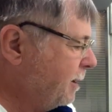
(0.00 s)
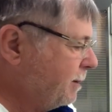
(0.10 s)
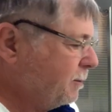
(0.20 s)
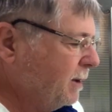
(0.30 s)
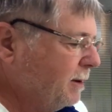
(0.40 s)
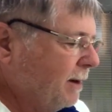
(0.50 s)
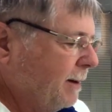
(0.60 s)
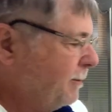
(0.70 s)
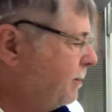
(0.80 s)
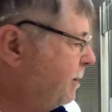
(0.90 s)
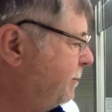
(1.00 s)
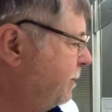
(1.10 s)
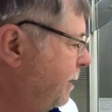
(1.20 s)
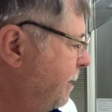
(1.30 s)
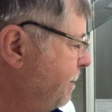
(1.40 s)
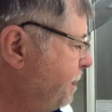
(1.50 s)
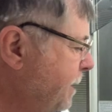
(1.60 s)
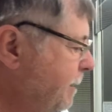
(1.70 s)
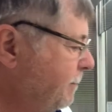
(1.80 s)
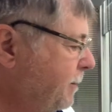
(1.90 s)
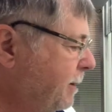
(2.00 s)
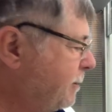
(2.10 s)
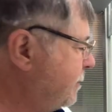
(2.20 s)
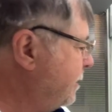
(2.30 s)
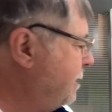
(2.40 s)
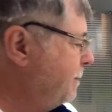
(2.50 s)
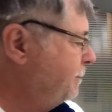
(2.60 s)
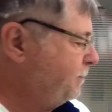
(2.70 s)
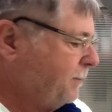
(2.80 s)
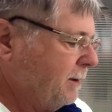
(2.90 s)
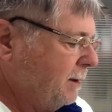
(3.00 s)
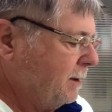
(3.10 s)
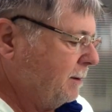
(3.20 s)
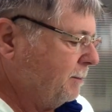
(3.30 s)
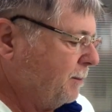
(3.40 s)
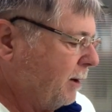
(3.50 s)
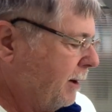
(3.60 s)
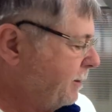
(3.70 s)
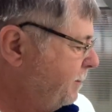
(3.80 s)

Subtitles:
3 grams of this broth.